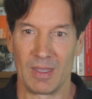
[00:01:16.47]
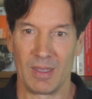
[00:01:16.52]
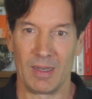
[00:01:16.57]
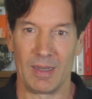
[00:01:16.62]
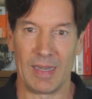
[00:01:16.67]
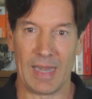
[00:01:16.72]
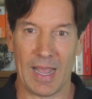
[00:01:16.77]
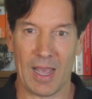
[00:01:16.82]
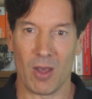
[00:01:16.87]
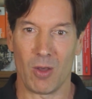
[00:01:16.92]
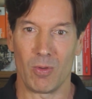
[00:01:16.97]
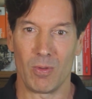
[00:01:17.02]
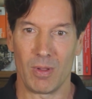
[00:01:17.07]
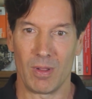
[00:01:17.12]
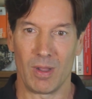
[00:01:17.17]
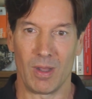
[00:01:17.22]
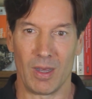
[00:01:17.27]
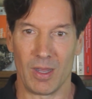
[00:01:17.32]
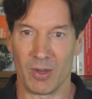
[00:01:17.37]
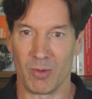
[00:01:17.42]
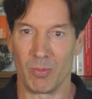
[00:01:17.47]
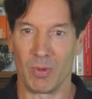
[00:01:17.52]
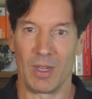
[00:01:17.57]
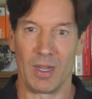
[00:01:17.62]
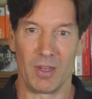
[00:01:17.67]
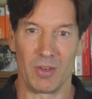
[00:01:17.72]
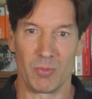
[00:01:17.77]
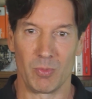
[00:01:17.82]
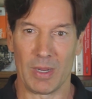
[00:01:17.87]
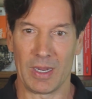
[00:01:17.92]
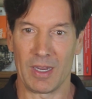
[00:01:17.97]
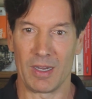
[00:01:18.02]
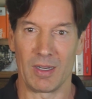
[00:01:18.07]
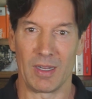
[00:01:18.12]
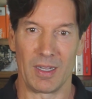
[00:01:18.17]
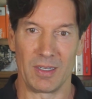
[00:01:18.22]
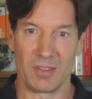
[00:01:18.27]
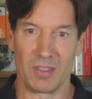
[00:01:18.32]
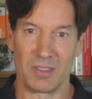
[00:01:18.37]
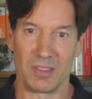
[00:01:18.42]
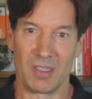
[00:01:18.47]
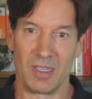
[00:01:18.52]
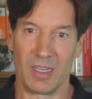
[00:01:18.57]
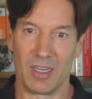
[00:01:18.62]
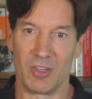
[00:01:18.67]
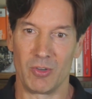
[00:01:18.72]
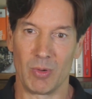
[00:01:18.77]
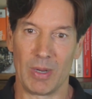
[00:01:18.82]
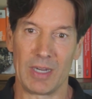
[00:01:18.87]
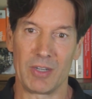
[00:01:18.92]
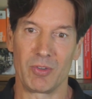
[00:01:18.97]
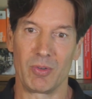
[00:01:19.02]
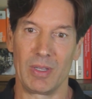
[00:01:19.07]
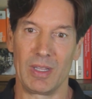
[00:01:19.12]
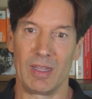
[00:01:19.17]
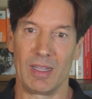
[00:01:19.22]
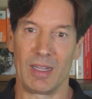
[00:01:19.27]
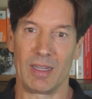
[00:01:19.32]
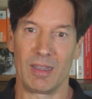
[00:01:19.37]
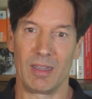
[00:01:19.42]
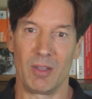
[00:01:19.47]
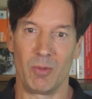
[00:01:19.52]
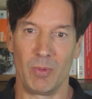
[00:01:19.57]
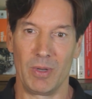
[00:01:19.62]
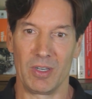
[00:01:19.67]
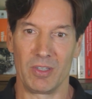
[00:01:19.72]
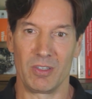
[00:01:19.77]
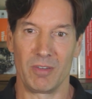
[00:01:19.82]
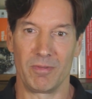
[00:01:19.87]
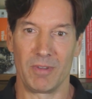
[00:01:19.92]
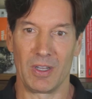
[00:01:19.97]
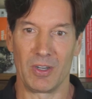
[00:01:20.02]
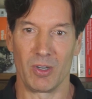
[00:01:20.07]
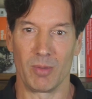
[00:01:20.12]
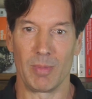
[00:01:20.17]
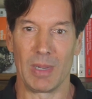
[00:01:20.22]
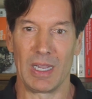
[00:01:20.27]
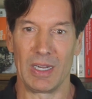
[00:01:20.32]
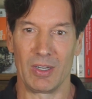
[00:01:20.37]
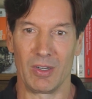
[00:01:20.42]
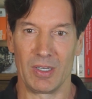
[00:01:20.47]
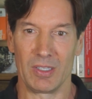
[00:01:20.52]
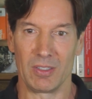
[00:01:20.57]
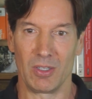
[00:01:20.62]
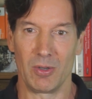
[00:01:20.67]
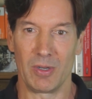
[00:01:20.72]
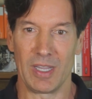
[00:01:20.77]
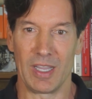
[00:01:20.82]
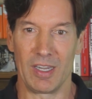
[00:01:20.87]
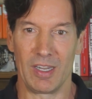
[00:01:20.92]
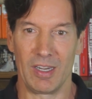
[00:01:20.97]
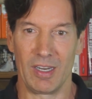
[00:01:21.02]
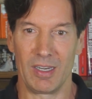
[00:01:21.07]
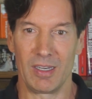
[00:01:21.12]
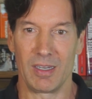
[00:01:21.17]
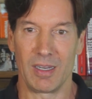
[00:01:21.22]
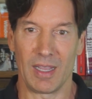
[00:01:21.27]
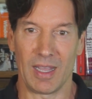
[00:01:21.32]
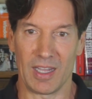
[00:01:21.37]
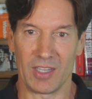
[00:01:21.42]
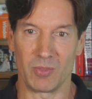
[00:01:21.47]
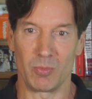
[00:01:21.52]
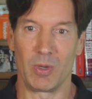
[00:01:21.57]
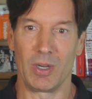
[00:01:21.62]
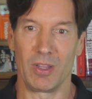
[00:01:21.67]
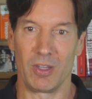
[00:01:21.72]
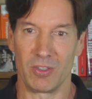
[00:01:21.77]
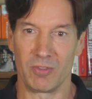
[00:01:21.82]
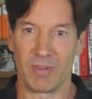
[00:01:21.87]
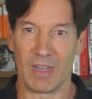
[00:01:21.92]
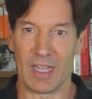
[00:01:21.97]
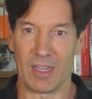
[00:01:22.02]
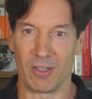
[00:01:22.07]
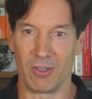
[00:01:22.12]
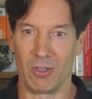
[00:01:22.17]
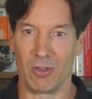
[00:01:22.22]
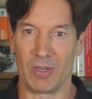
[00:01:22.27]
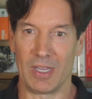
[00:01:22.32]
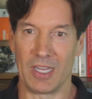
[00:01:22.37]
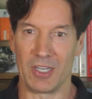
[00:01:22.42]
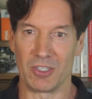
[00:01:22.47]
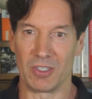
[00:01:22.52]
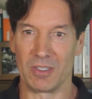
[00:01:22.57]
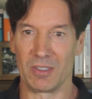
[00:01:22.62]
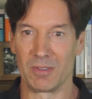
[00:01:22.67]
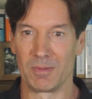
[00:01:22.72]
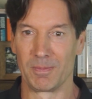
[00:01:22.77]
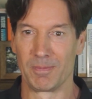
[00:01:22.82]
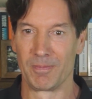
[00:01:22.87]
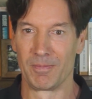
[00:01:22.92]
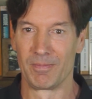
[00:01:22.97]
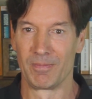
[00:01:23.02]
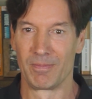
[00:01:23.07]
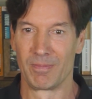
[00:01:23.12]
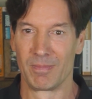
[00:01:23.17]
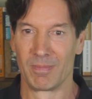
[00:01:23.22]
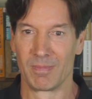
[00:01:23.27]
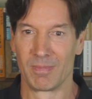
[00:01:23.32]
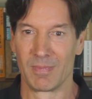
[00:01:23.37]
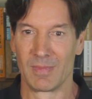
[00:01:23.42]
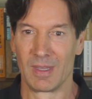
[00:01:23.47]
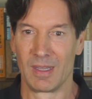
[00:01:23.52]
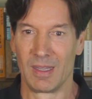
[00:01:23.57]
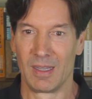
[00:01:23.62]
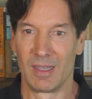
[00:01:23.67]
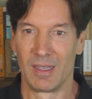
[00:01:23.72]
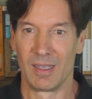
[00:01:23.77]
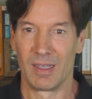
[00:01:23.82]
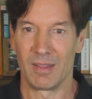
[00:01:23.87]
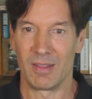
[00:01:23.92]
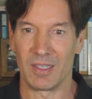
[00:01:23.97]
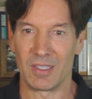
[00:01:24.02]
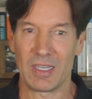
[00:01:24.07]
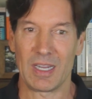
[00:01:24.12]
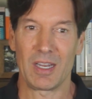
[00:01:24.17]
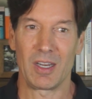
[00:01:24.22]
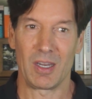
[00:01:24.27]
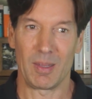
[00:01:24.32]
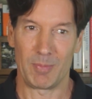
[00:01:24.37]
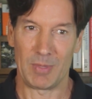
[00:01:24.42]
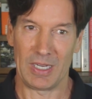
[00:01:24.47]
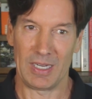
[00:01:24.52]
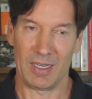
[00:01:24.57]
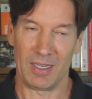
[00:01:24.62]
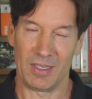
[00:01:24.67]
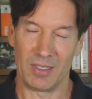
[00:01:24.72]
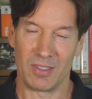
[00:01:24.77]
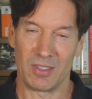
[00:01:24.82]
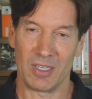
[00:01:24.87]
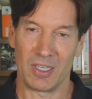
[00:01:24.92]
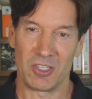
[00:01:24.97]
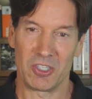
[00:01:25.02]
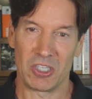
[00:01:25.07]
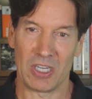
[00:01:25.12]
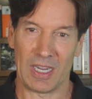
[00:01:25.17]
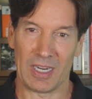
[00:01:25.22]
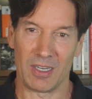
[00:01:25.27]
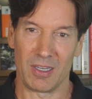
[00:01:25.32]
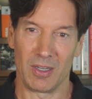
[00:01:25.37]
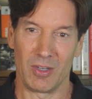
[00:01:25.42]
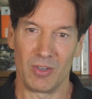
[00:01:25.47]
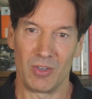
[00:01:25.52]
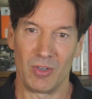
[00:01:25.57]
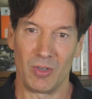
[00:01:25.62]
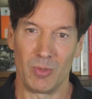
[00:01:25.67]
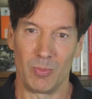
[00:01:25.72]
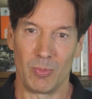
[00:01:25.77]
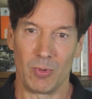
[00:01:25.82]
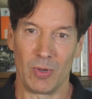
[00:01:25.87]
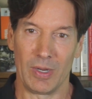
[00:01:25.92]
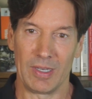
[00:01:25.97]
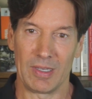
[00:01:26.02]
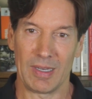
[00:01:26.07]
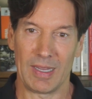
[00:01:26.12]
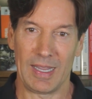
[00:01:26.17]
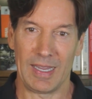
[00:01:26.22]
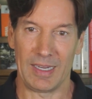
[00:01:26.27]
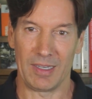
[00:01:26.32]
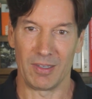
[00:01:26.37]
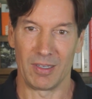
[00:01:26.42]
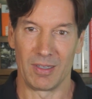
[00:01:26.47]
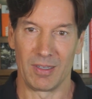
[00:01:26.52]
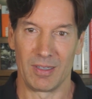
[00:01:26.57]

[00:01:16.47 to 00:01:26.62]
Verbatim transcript: Now, autoruns recognizes the directory that the Windows Defender binary is located in as one of those valid locations. The second update is SigCheck 2.8.